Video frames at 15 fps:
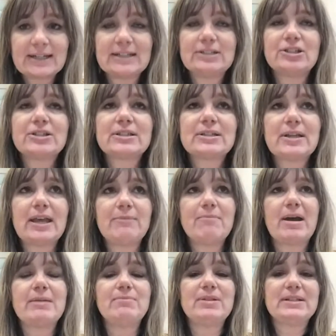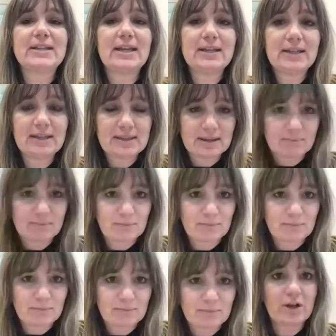It might be taking them
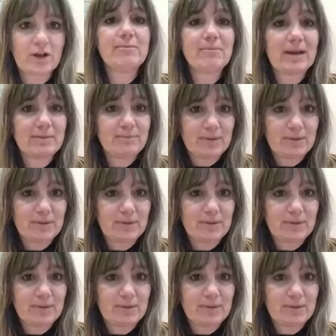longer.